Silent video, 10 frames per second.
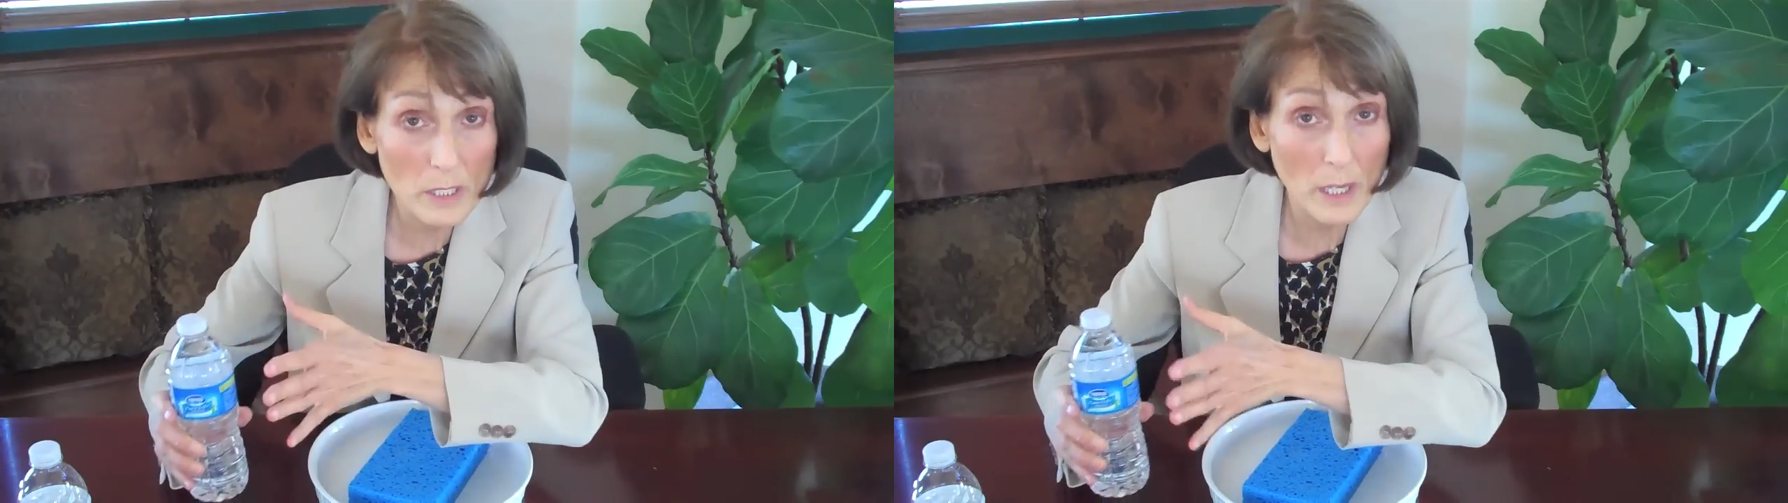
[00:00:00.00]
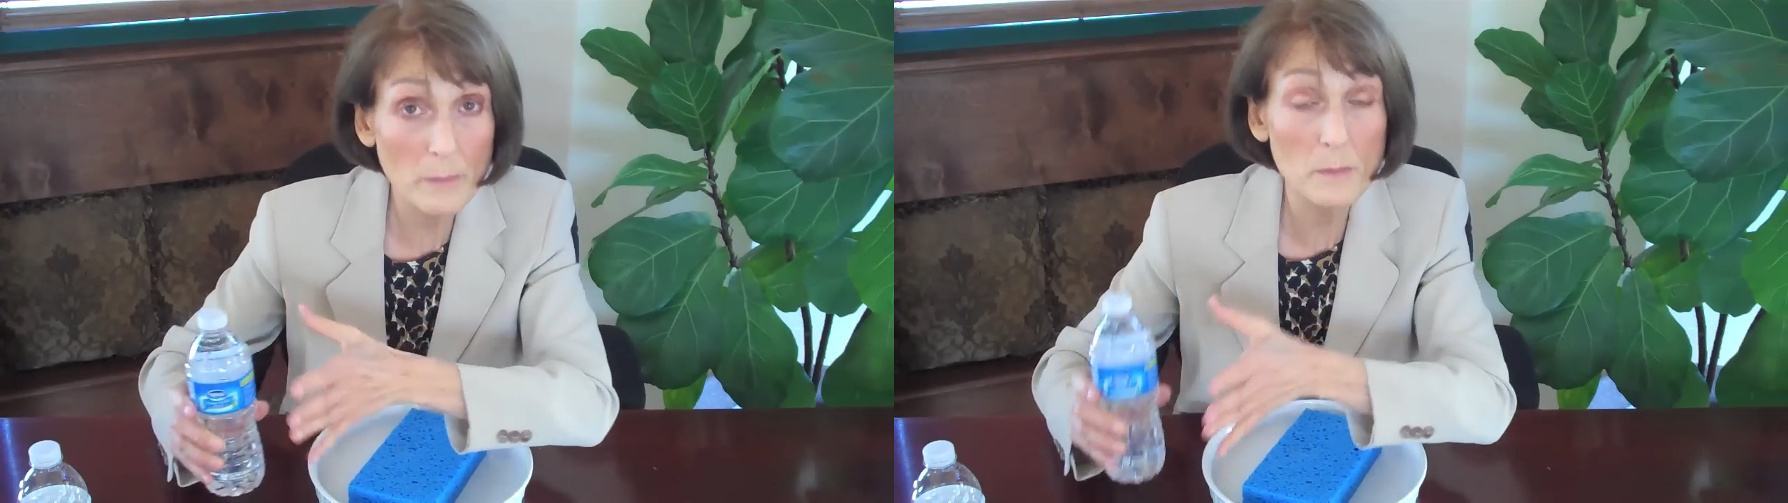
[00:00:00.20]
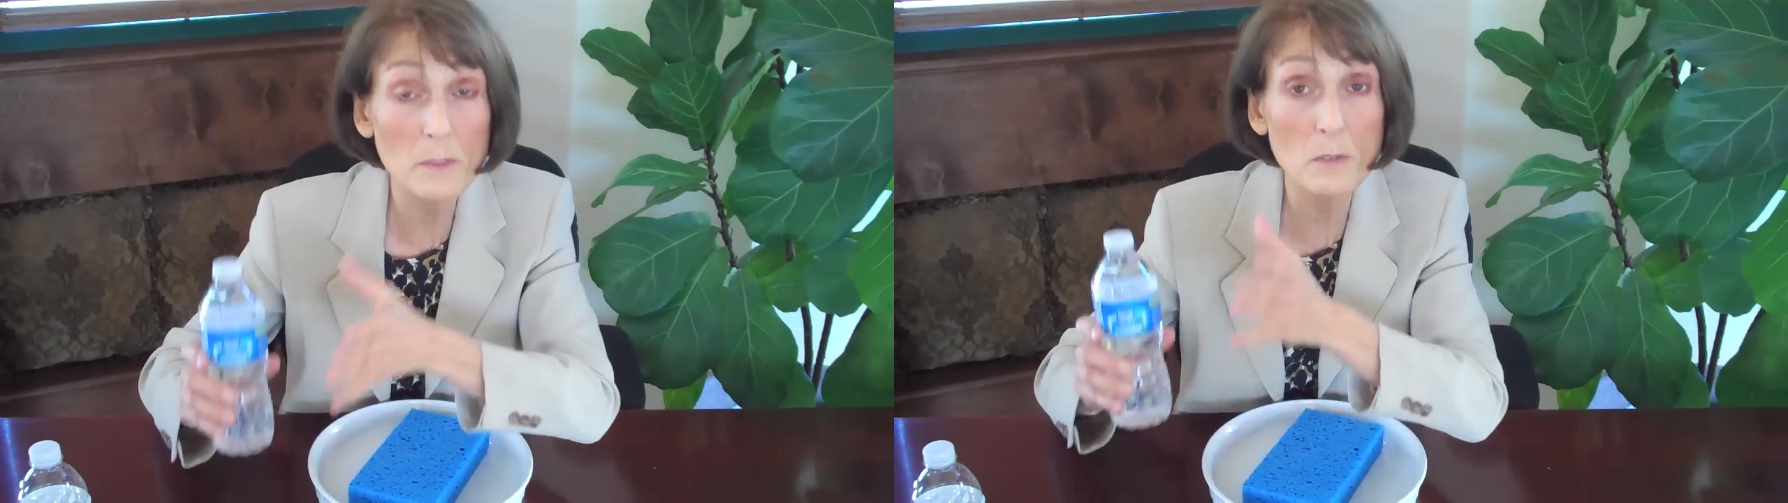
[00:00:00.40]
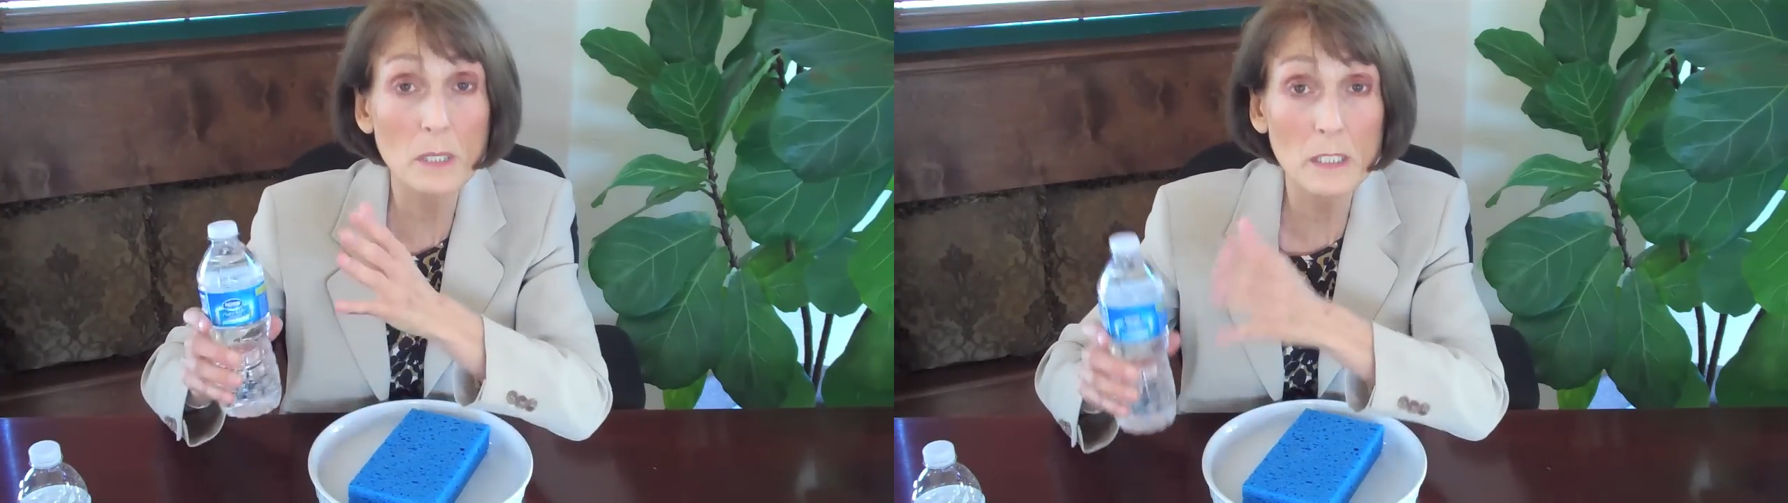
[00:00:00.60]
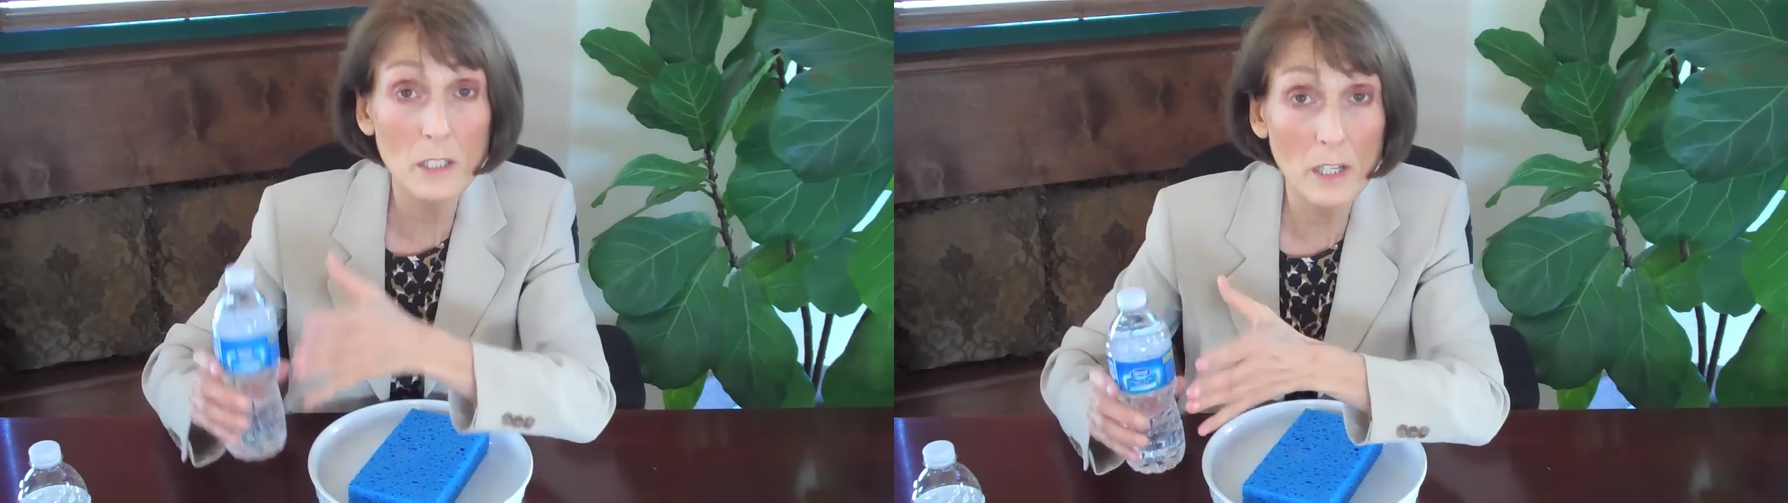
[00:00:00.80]
cups
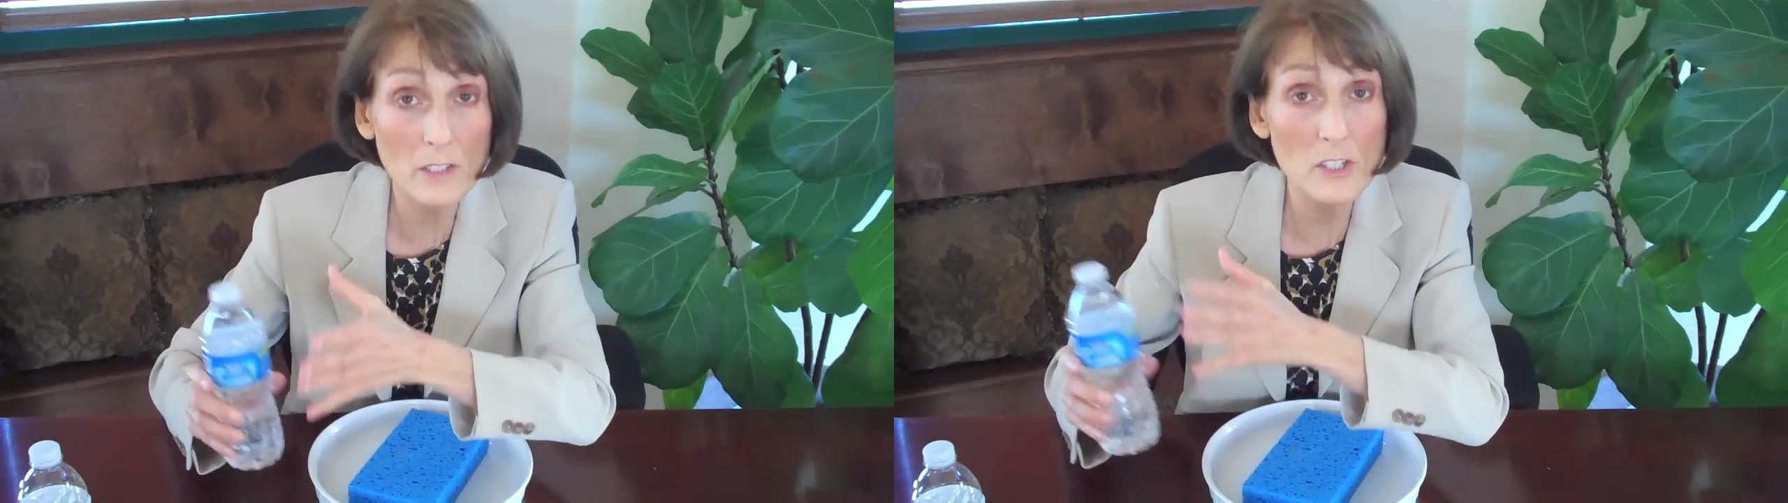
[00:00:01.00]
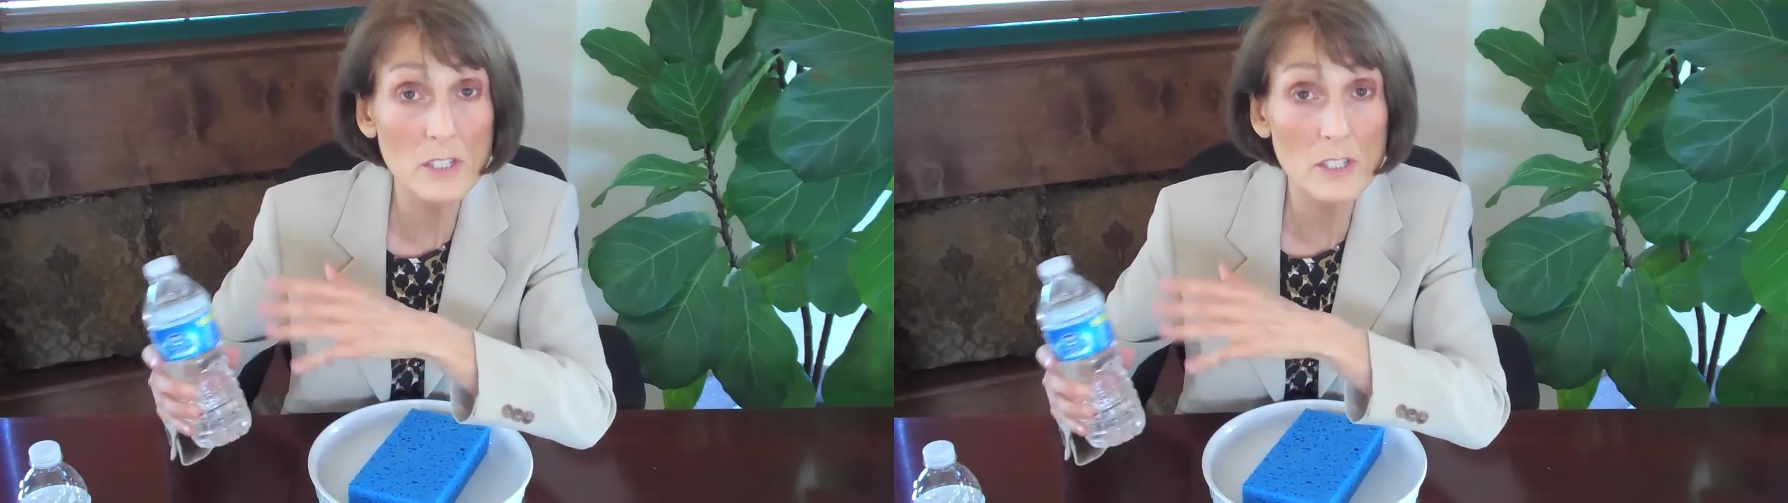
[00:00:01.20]
between lunch